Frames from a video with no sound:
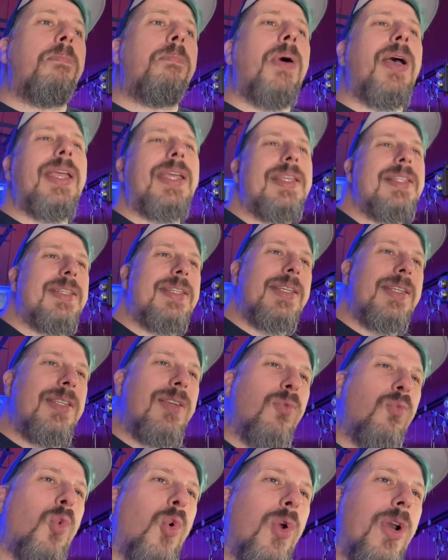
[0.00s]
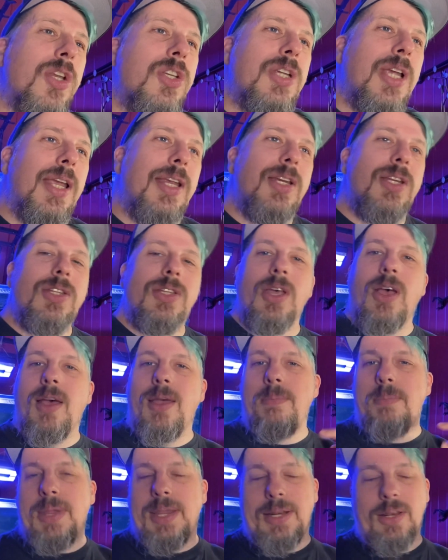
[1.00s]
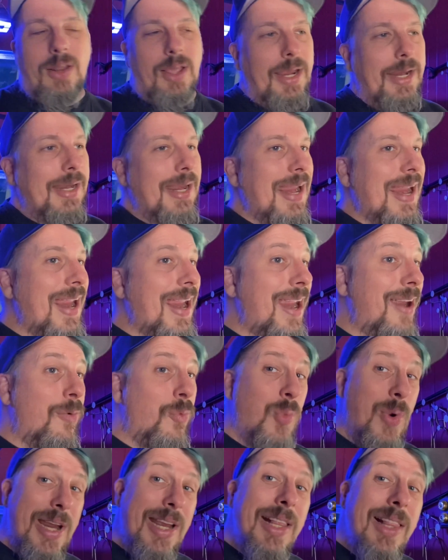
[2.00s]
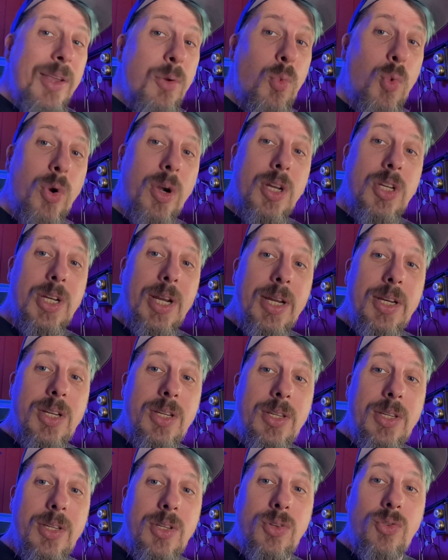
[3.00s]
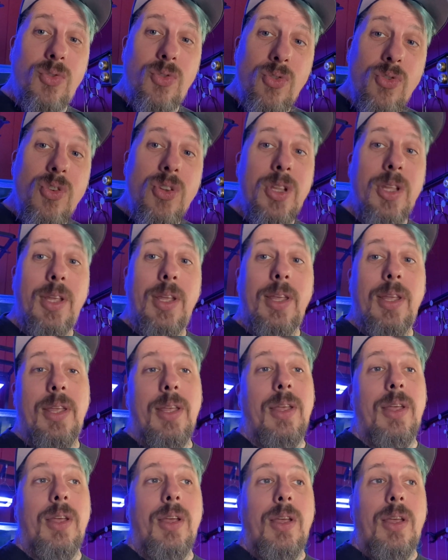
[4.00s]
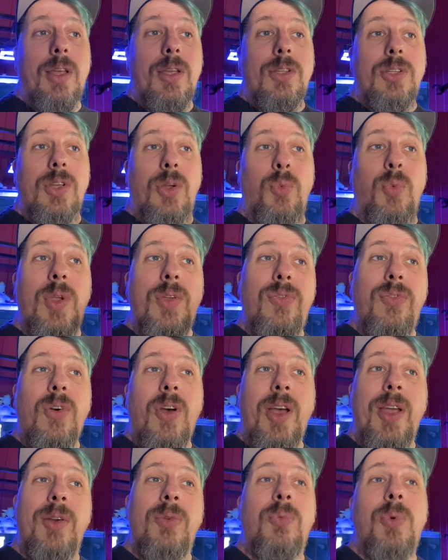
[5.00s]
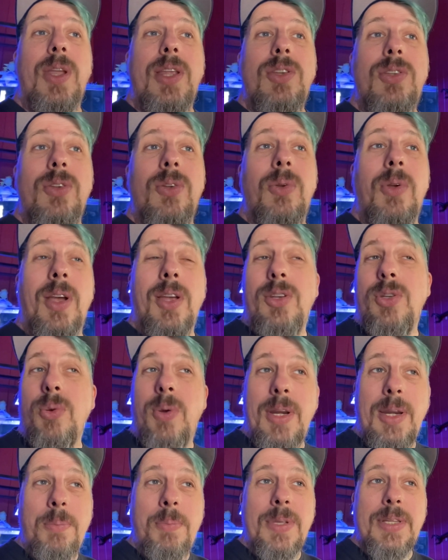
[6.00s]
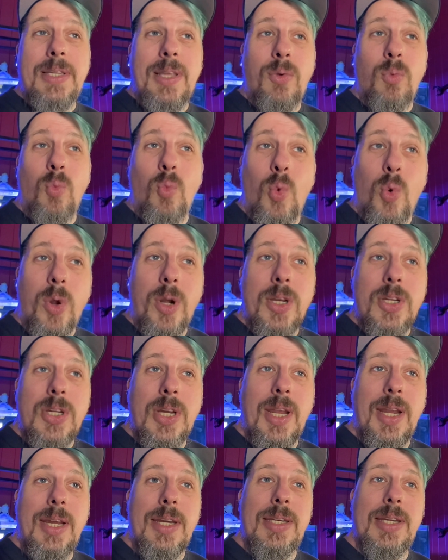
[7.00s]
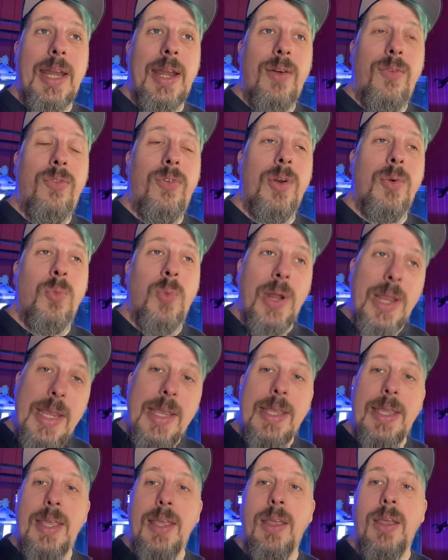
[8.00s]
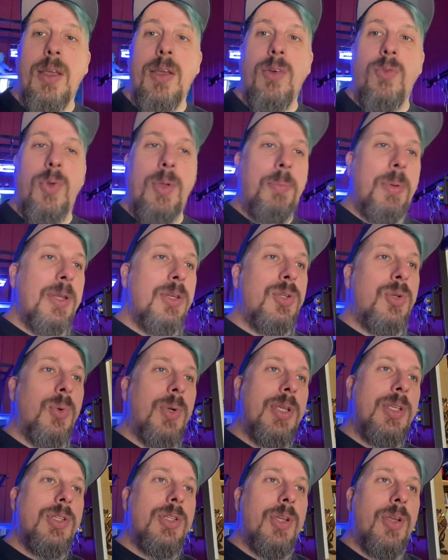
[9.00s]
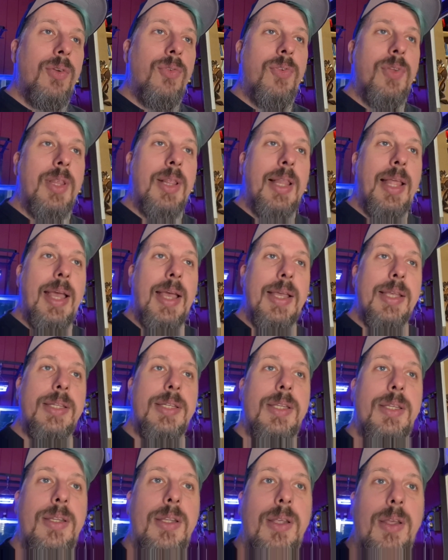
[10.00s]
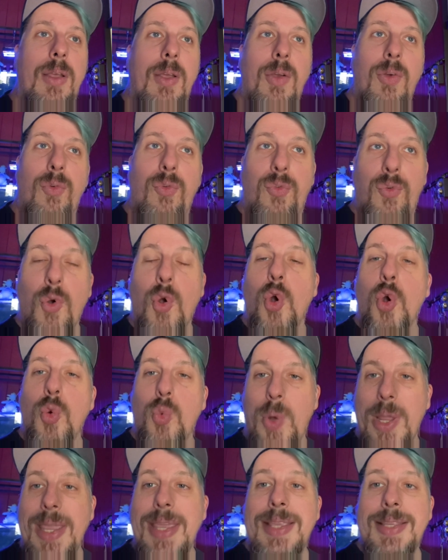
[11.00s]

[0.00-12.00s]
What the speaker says: consistent water changes, I mean like weekly water changes is good. So we find we do a 20% water change every week. We've been doing so for the last 4 weeks,